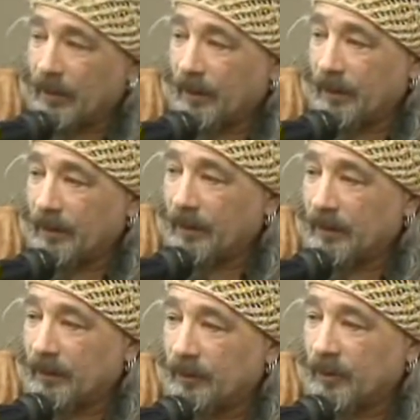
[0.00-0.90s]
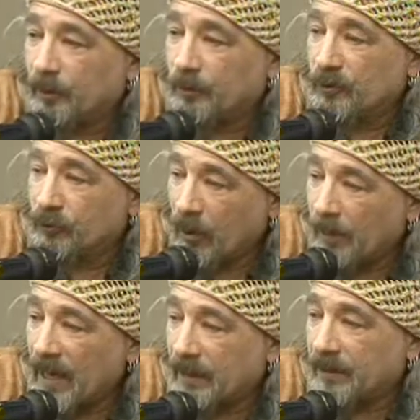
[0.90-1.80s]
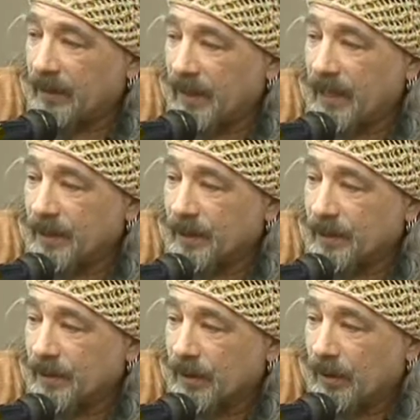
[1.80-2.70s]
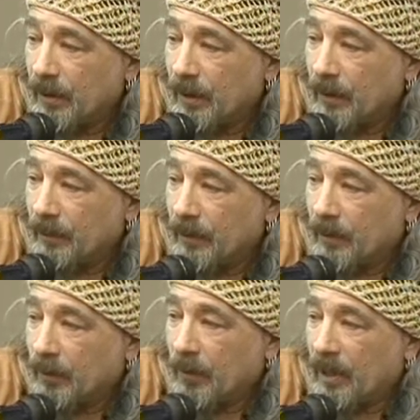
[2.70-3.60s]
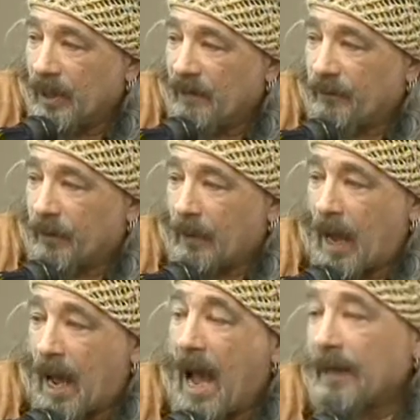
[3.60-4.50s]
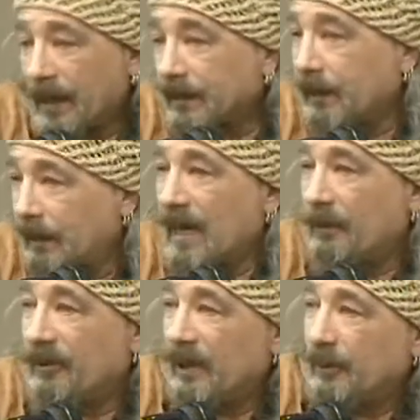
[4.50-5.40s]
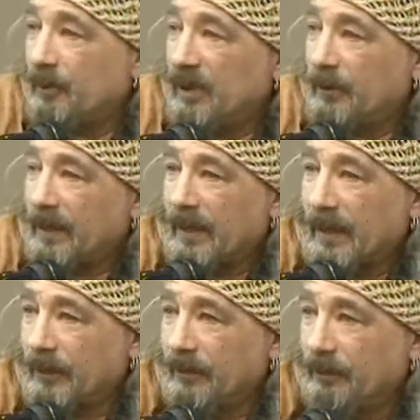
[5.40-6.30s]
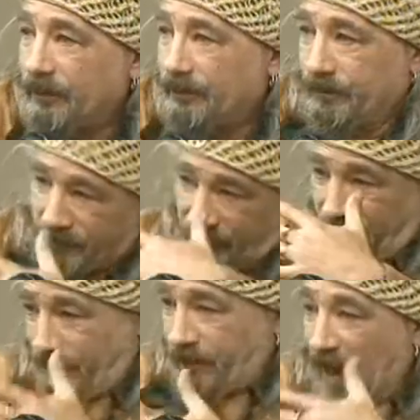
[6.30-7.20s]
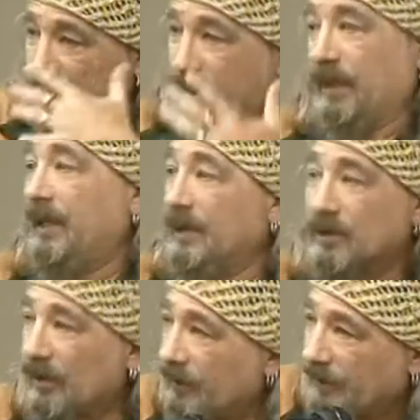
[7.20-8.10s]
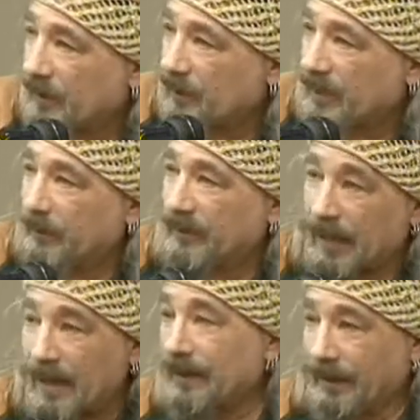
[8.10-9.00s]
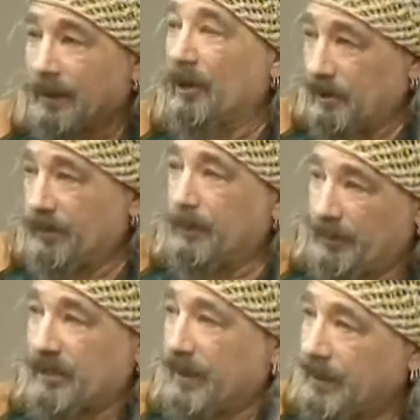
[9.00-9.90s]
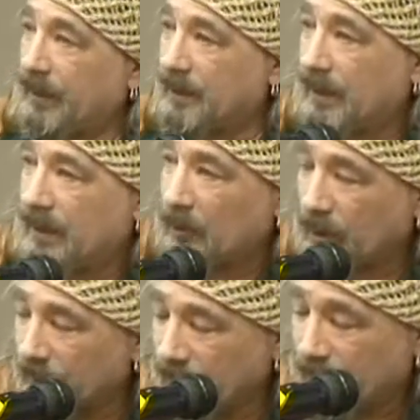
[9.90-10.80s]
And the the, the drawback to that is, if I, I like to collaborate with people, I like to bounce ideas off of other people, and I like to get other people's ideas that I'm working